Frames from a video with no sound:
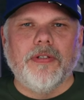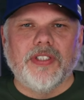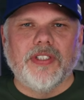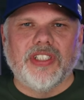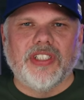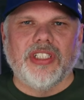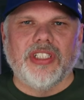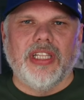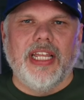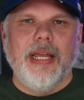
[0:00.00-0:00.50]

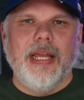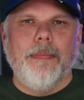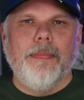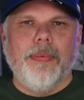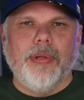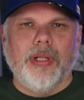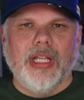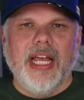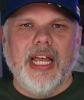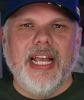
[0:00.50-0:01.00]

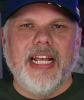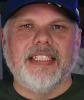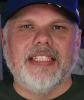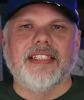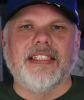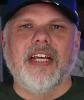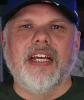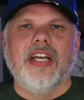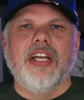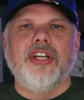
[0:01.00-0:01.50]
Slim
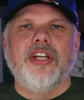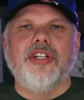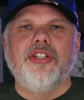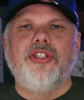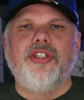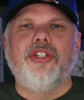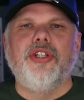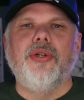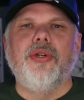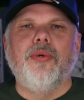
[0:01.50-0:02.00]
plates
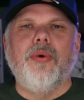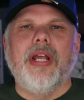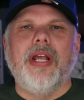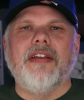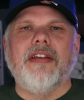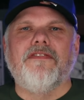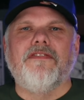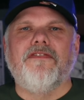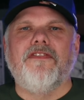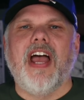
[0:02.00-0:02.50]
do
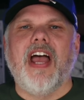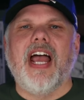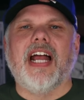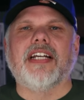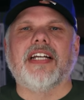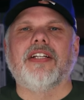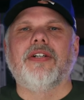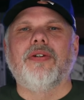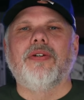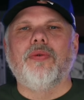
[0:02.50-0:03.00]
in
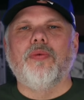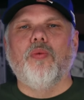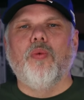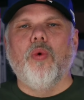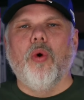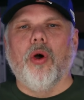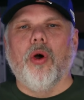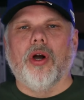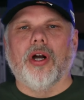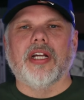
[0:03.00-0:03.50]
fact
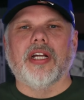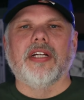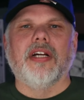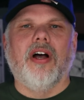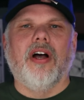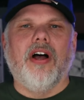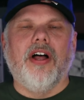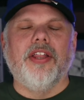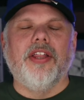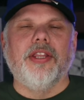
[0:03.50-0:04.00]
work
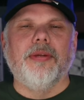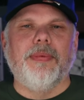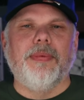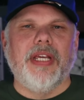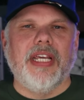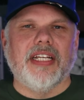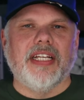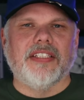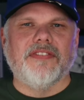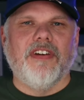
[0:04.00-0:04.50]
on the
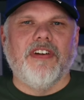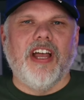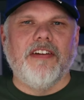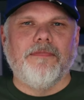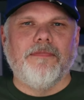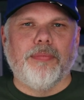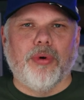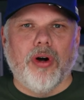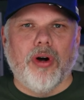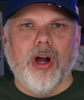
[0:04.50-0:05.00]

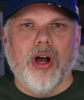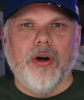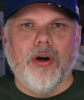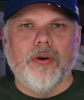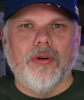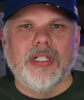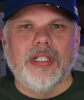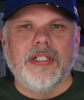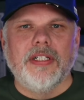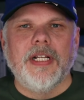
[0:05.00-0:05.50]
PS5
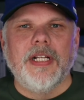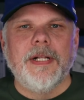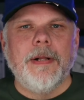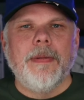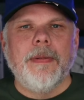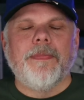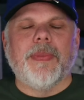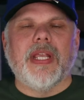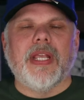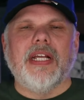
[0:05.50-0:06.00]
Pro.
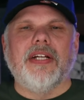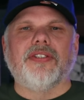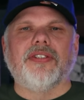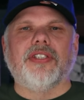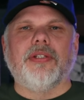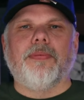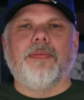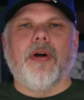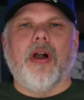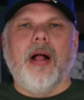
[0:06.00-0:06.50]

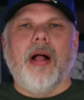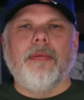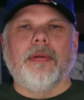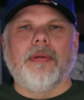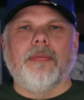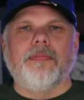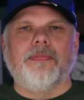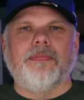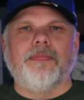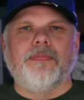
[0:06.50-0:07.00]
Here's the
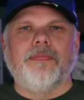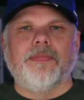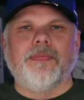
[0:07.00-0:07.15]
problem.